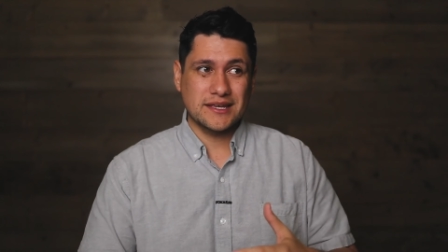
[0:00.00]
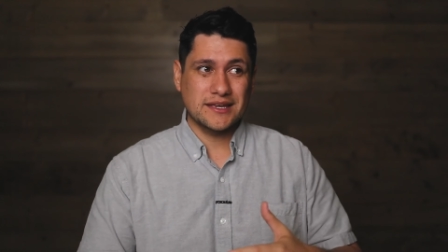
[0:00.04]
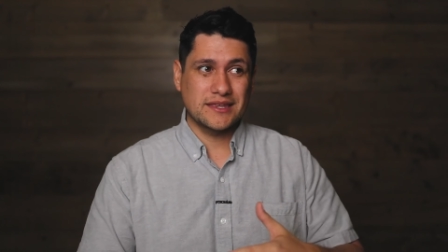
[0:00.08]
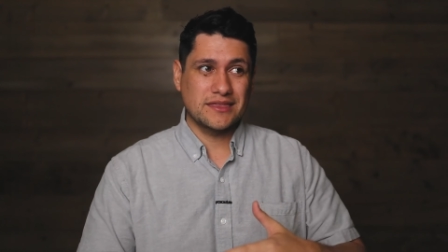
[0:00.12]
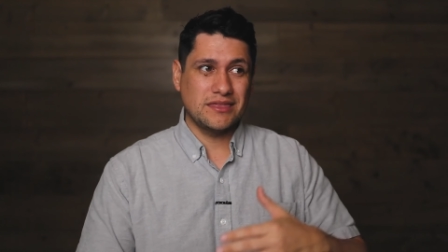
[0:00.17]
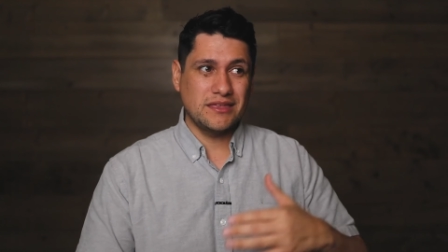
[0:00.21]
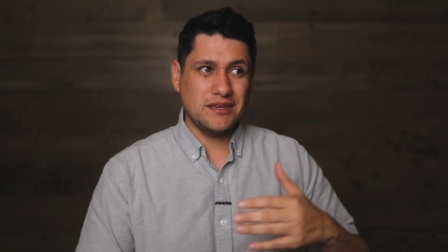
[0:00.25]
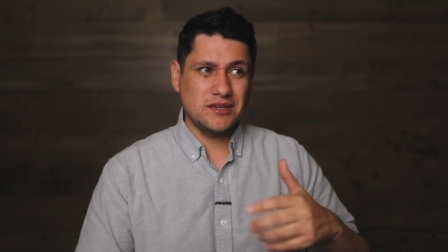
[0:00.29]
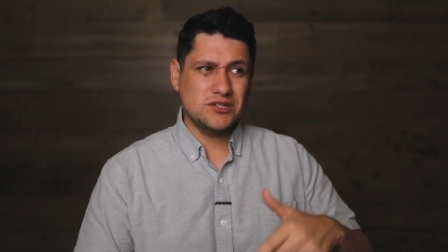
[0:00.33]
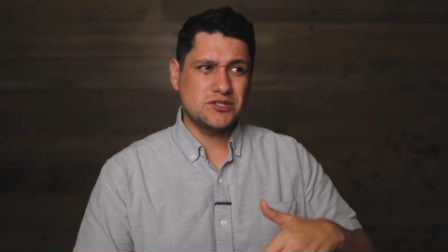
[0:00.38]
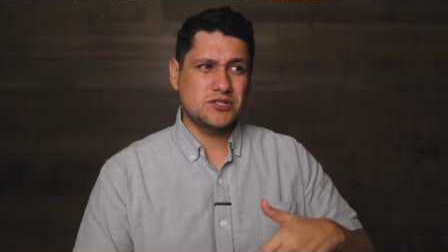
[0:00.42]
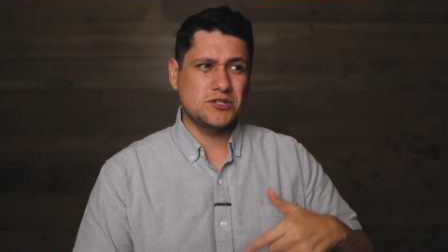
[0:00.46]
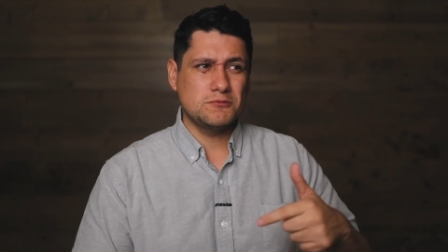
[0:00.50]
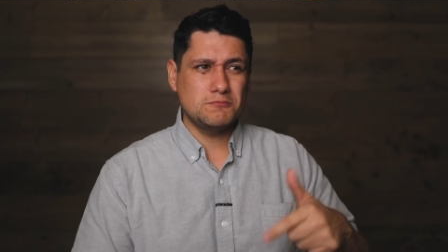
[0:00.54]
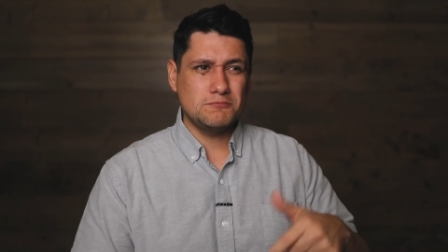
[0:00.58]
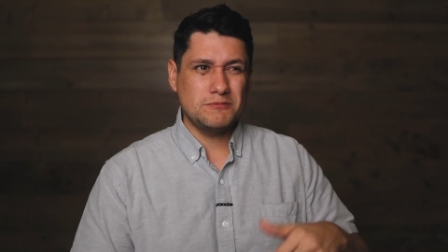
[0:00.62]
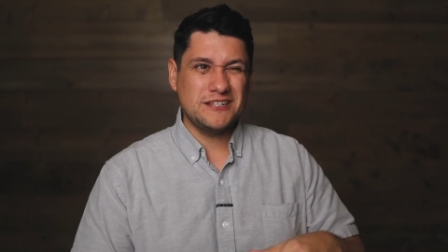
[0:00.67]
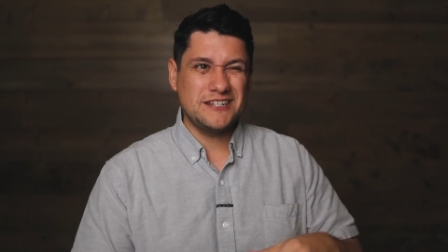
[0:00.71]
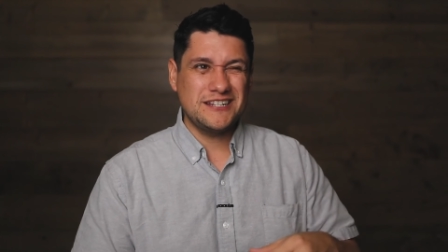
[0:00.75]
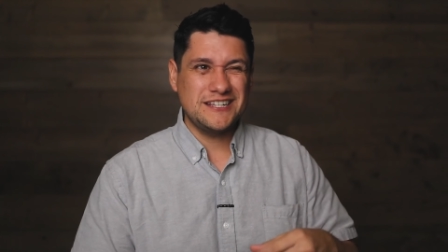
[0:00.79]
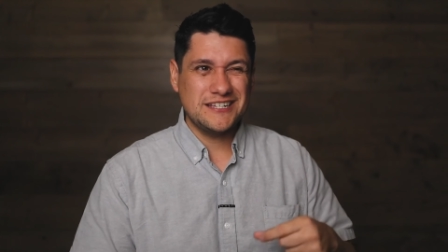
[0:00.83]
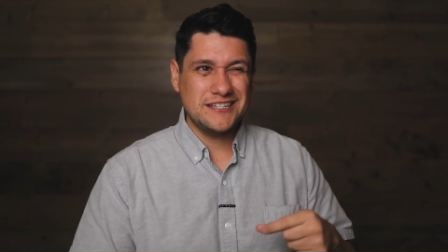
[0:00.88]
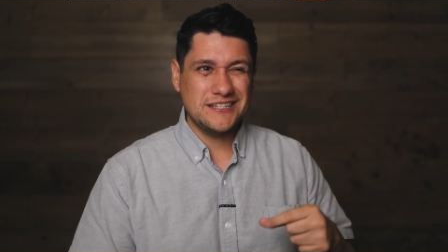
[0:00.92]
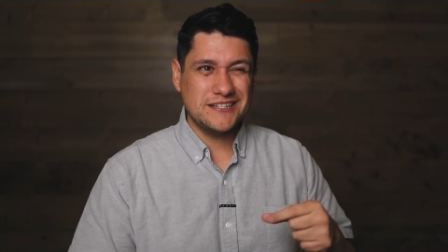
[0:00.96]
Like things should
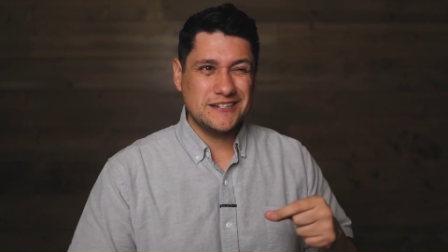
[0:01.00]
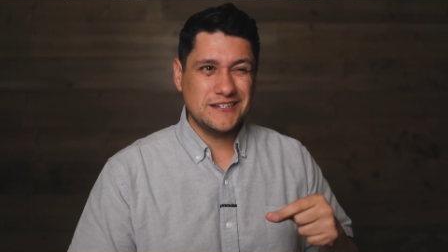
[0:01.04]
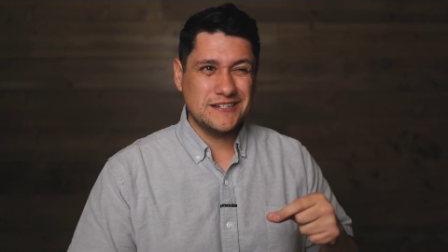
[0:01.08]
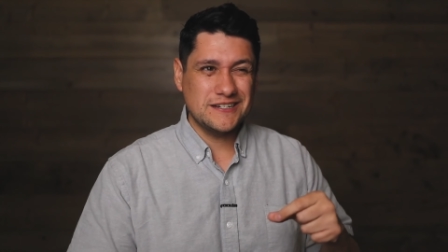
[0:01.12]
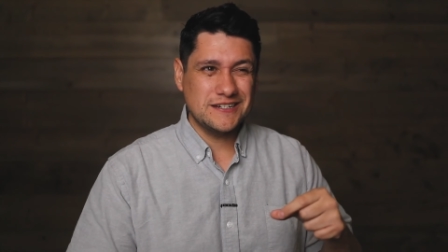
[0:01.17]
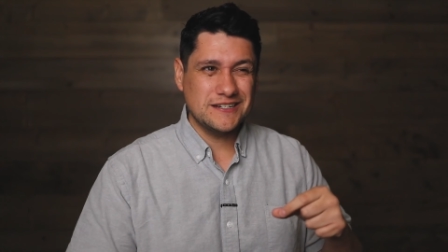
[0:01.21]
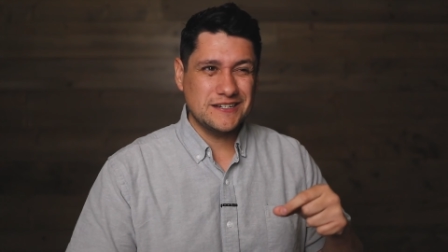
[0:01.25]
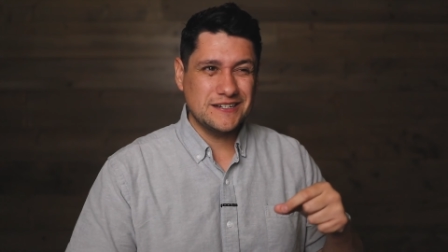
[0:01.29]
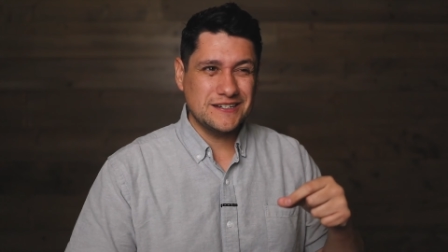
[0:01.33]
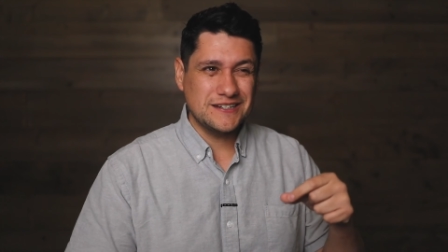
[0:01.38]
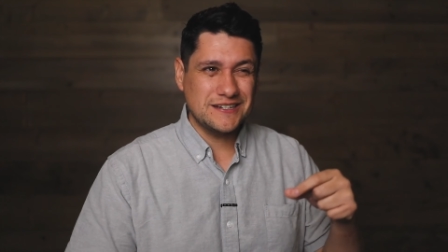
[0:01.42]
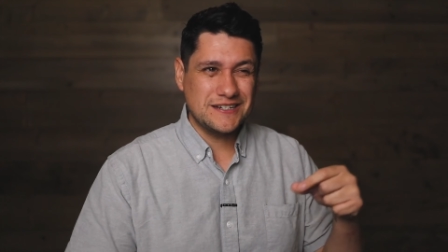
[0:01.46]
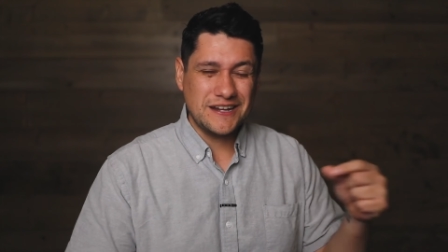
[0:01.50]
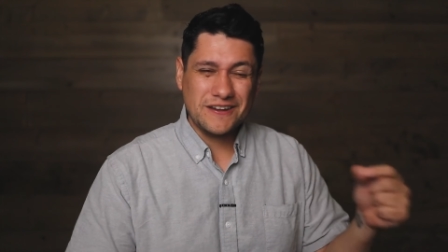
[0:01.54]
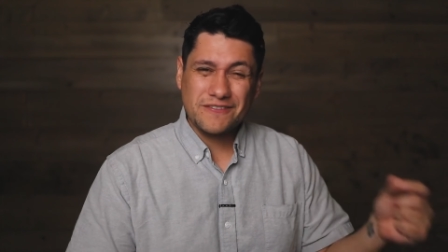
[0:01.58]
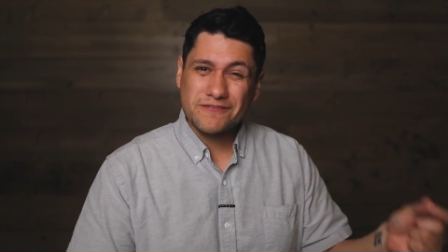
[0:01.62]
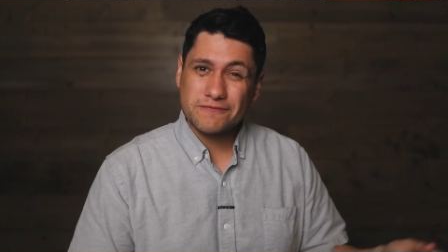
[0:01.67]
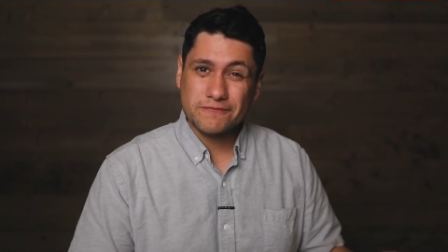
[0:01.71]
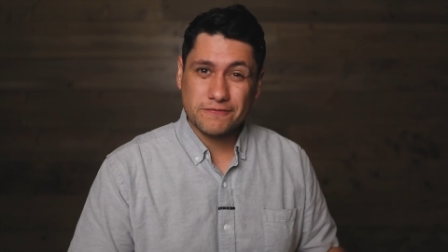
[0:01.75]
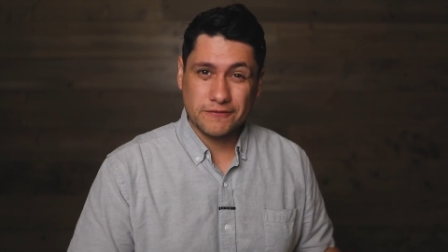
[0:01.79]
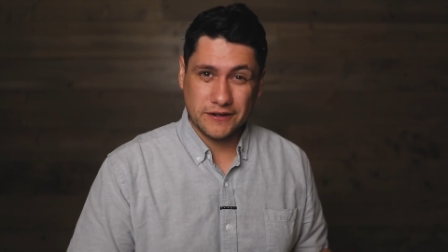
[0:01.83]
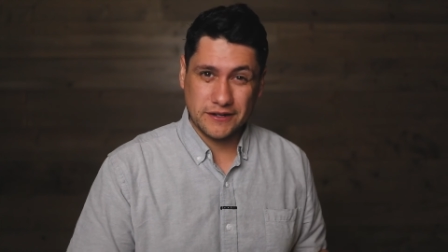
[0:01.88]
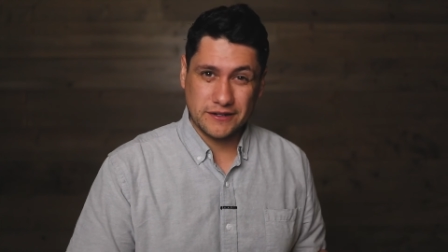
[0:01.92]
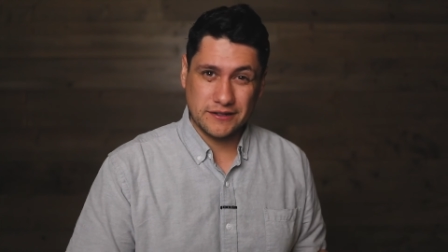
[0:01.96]
be
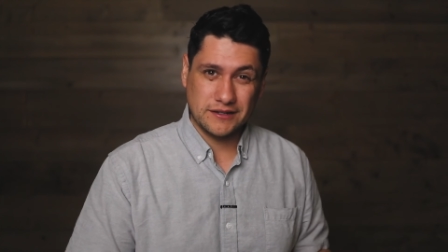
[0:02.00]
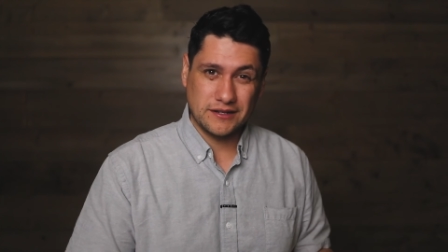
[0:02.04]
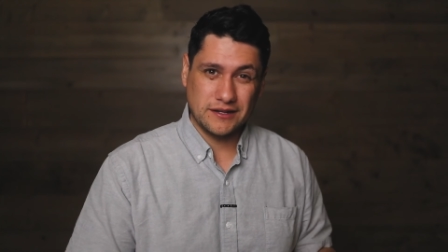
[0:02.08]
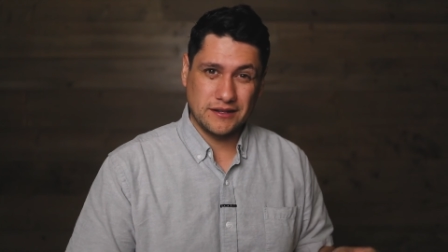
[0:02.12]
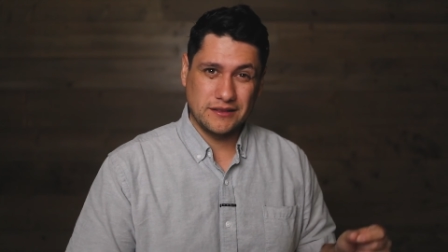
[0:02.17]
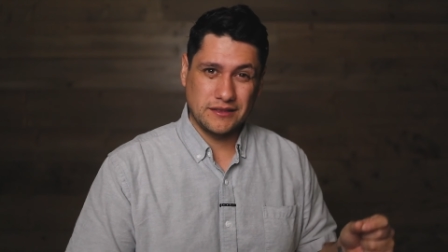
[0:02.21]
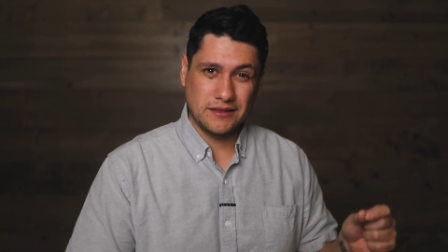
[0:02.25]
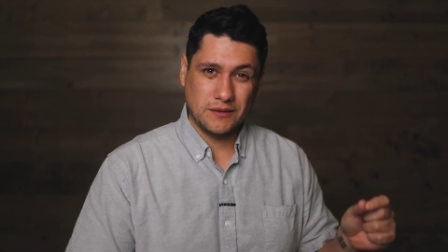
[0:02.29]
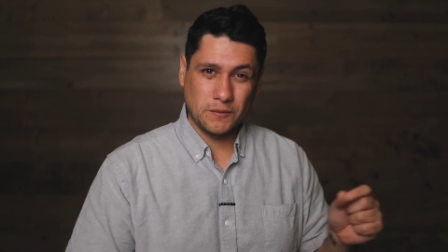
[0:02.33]
different